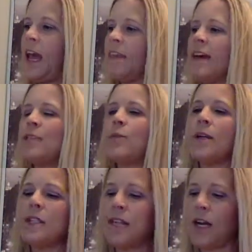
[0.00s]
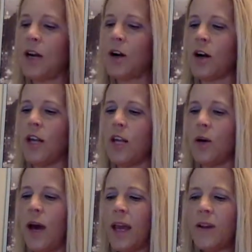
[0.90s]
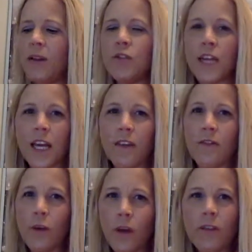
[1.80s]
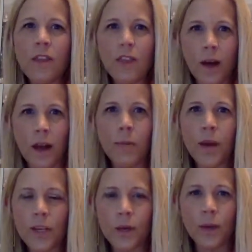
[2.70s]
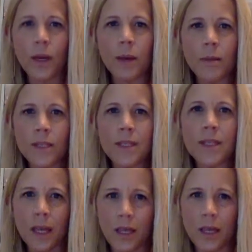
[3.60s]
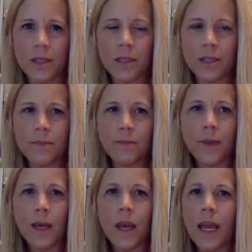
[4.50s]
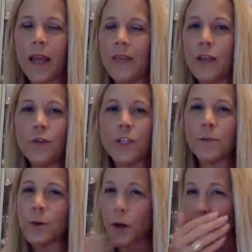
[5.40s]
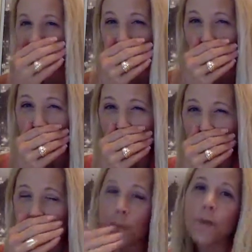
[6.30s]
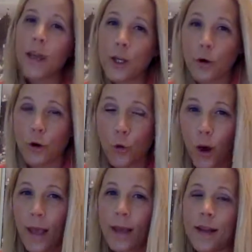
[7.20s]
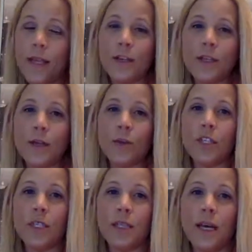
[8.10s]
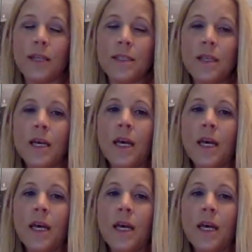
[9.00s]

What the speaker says: And that's when I'll say to her, I don't know, Jackie, have you ever thought about doing a business like this? And then you just put your hand on your mouth and you're quiet and you see what she says.